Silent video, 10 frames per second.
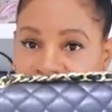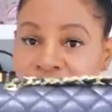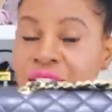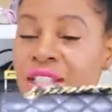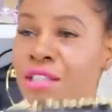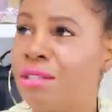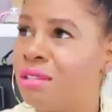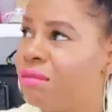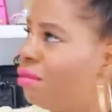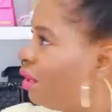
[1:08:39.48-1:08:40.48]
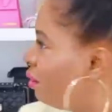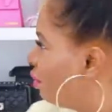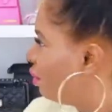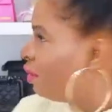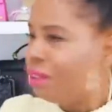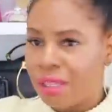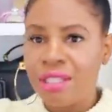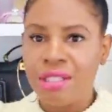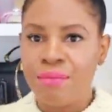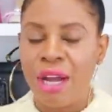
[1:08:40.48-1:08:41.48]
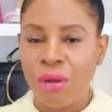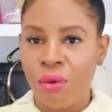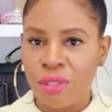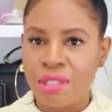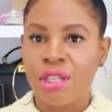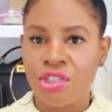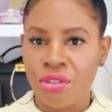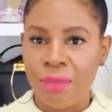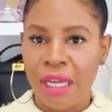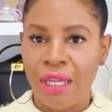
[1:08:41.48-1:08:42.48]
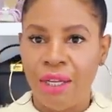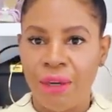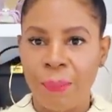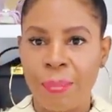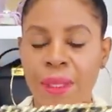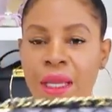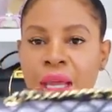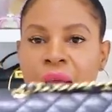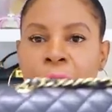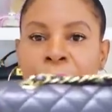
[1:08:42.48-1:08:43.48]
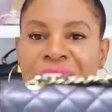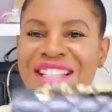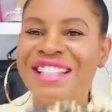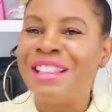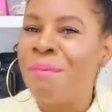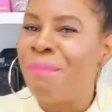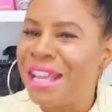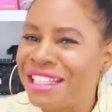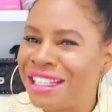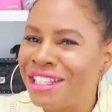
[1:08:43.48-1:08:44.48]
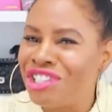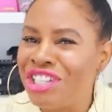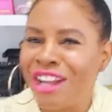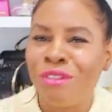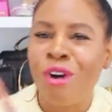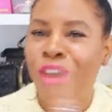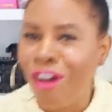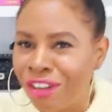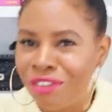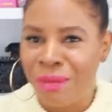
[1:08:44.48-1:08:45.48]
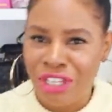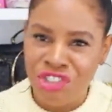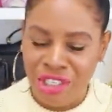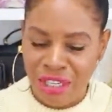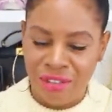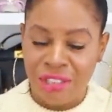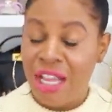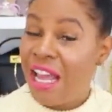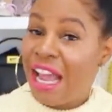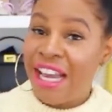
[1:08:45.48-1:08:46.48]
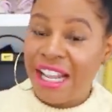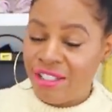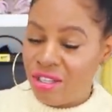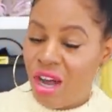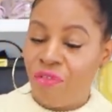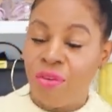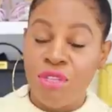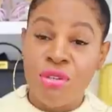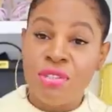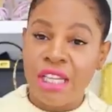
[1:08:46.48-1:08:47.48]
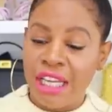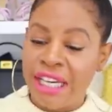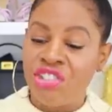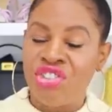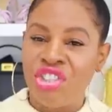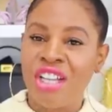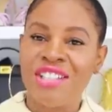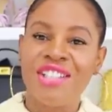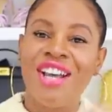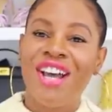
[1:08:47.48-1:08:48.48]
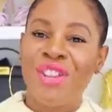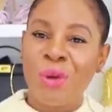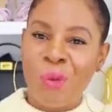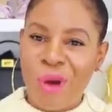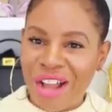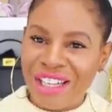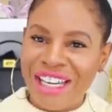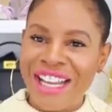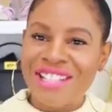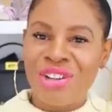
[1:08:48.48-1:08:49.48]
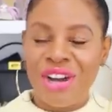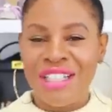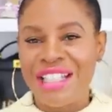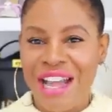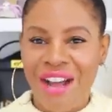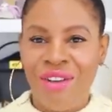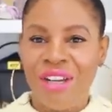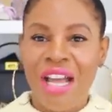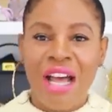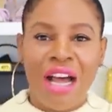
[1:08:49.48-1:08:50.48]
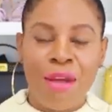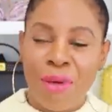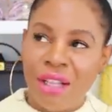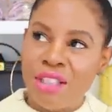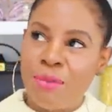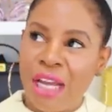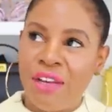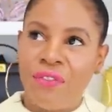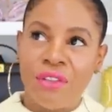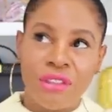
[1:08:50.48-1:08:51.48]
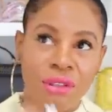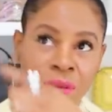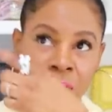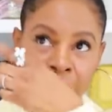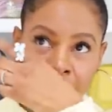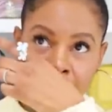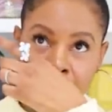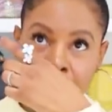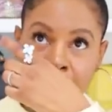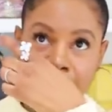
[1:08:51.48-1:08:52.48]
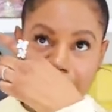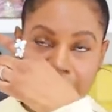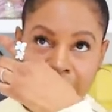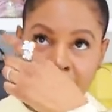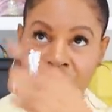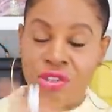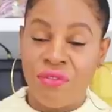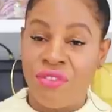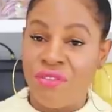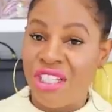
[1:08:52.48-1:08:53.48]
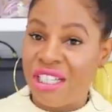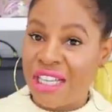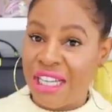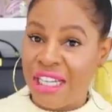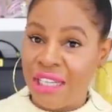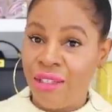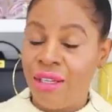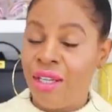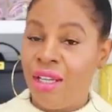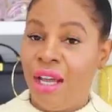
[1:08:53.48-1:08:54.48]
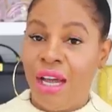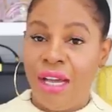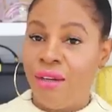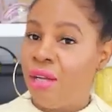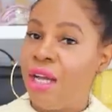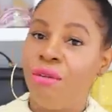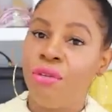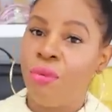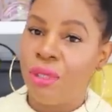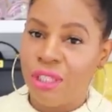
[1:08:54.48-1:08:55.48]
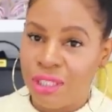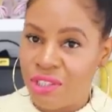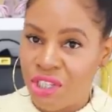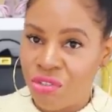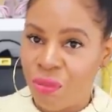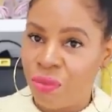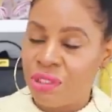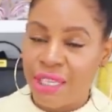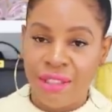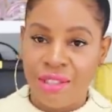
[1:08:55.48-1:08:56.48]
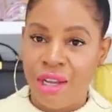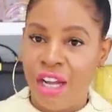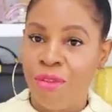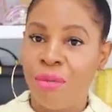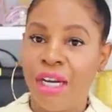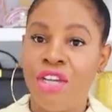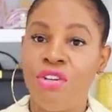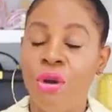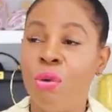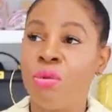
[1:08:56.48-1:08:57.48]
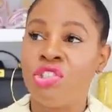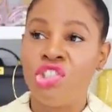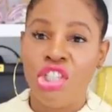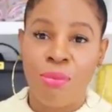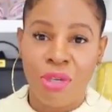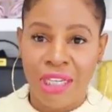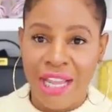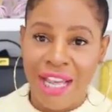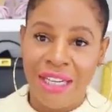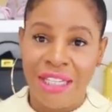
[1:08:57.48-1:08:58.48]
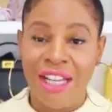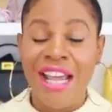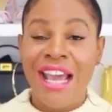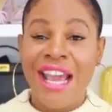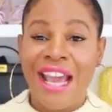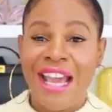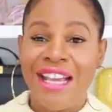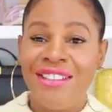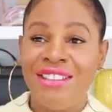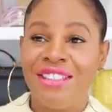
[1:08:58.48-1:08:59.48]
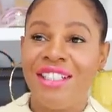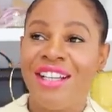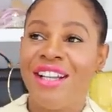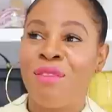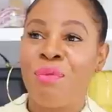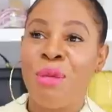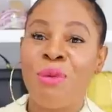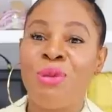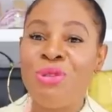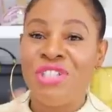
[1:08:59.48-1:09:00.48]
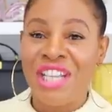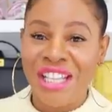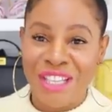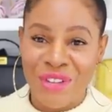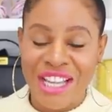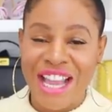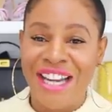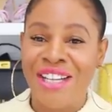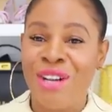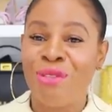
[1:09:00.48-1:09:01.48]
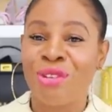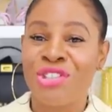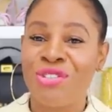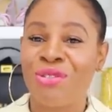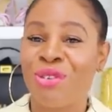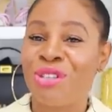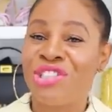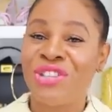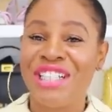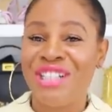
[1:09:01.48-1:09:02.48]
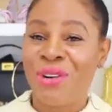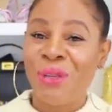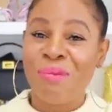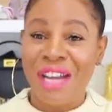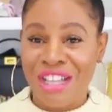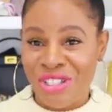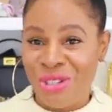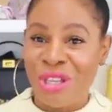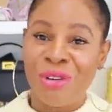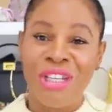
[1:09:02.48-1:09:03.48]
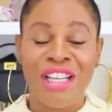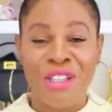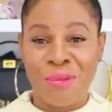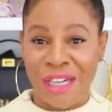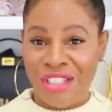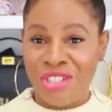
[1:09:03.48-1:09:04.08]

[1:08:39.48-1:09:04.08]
This is, this is my oldest luxury bag here, but it's in the best condition out of all of my Chanels. And that's not from using it. It's just the quality has gone down. I bought this bag for two, two thousand seven hundred fifty Canadian. I, I don't know what the exchange rate was at the time, but I know it was cheaper in Canada, and people who didn't live in Canada were, were restricted to only buying two. They only let you buy